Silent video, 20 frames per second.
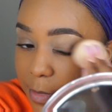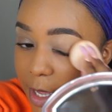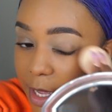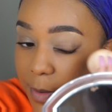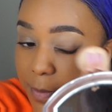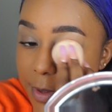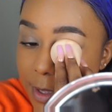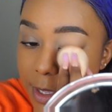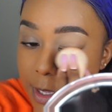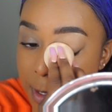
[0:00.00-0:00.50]

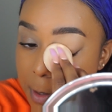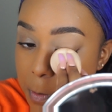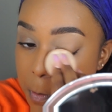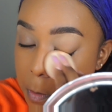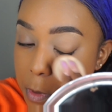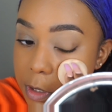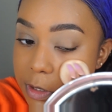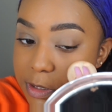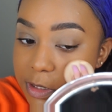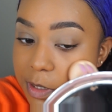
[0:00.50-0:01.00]
Maybe it
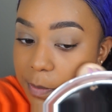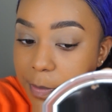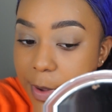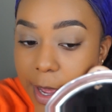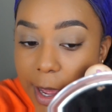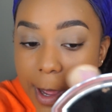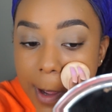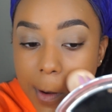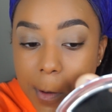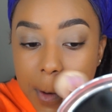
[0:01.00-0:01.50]
was the
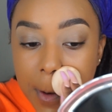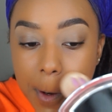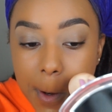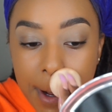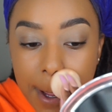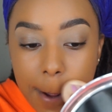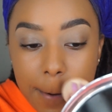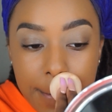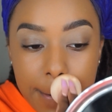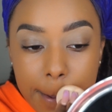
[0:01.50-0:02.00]

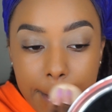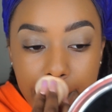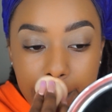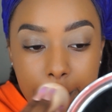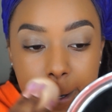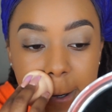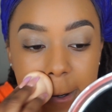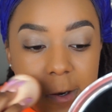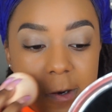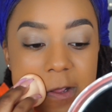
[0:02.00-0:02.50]
powder that was
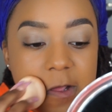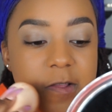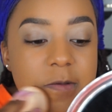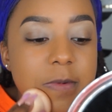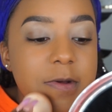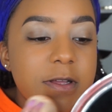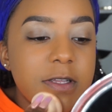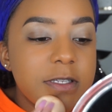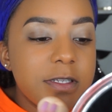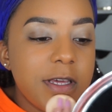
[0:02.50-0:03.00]
underneath
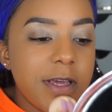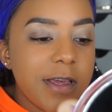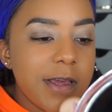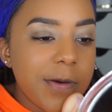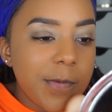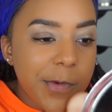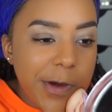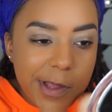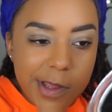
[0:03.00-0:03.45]
my skin.